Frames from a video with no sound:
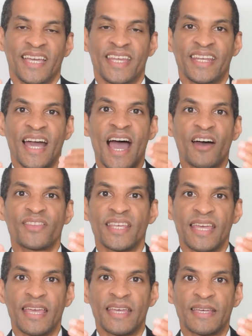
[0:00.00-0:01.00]
and how
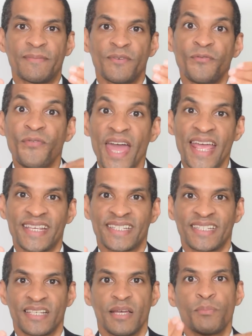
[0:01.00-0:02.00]
they
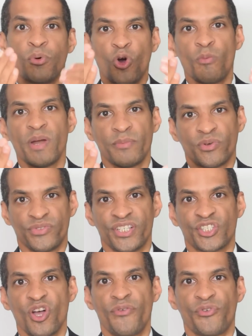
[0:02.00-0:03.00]
face problems with the
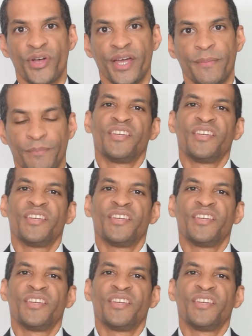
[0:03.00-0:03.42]
software.